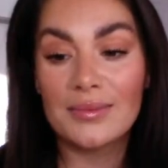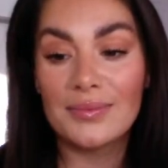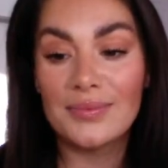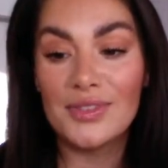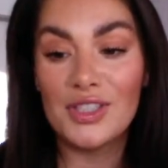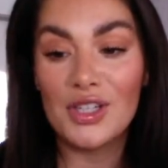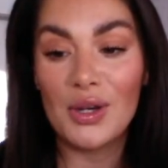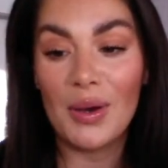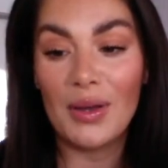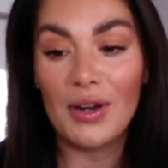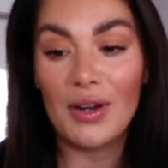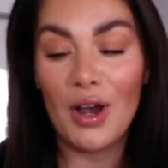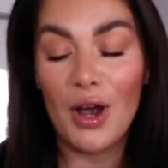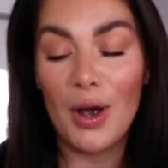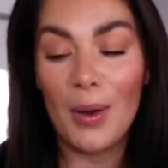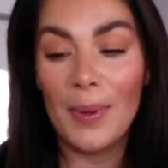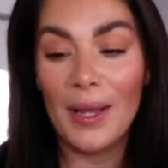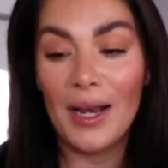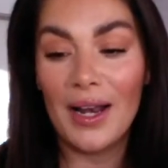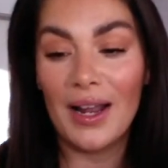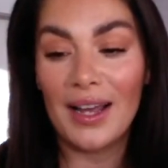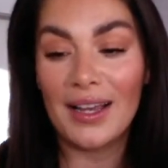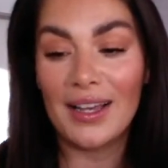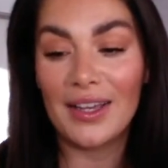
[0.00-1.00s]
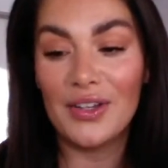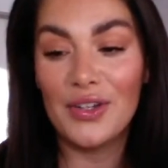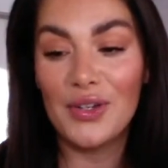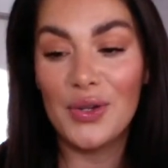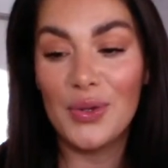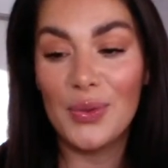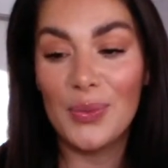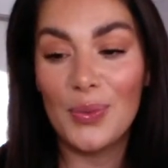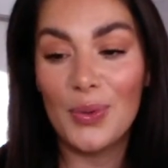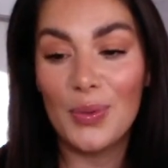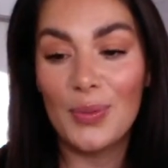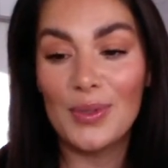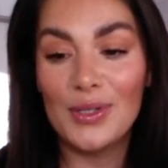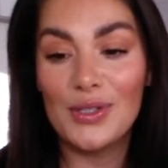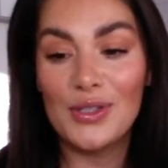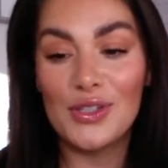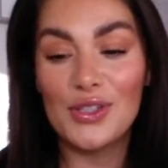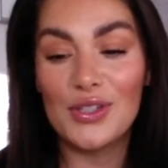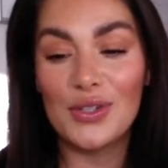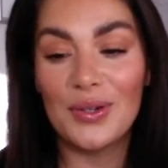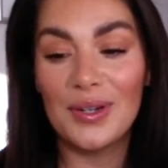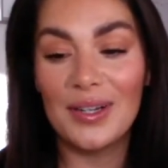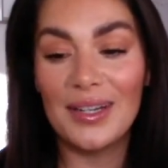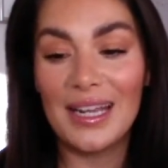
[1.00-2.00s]
Joanna, I'll be like a new woman
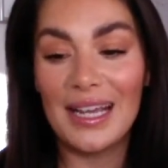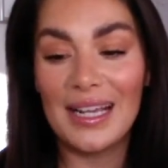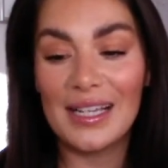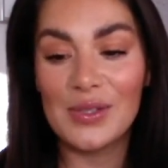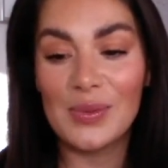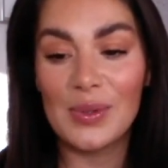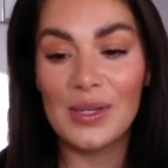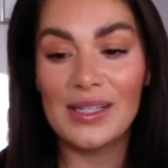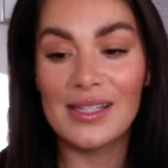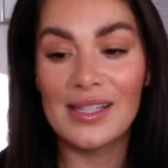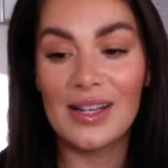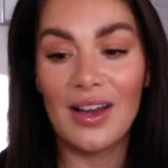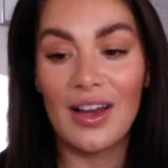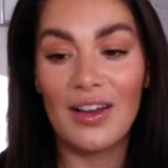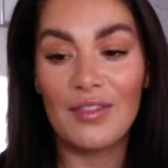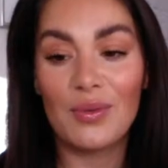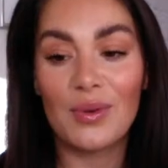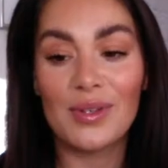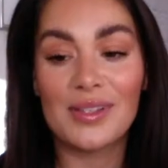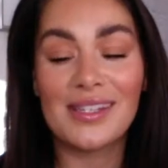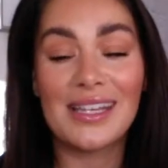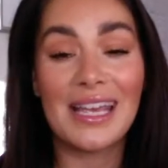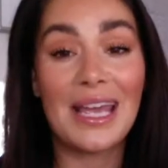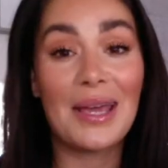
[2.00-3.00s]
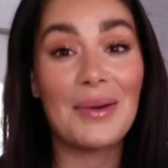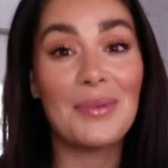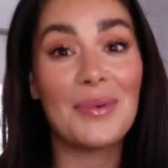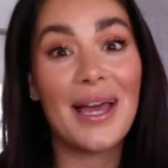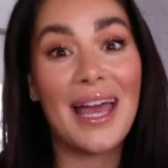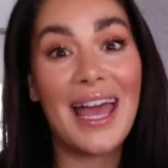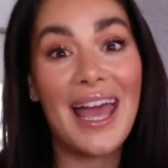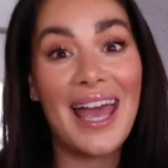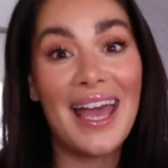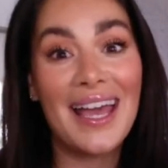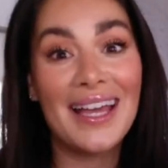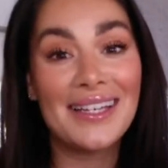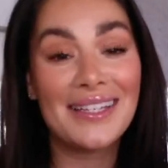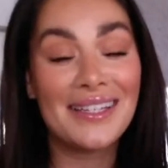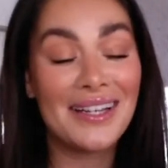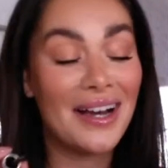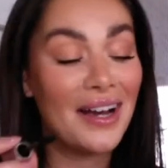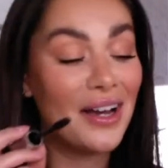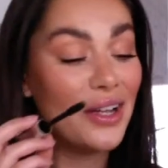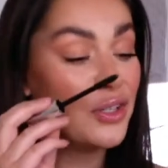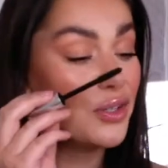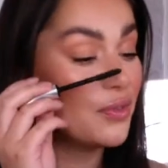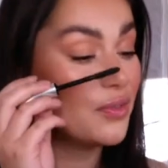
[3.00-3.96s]
during next week's live once I get my hair done.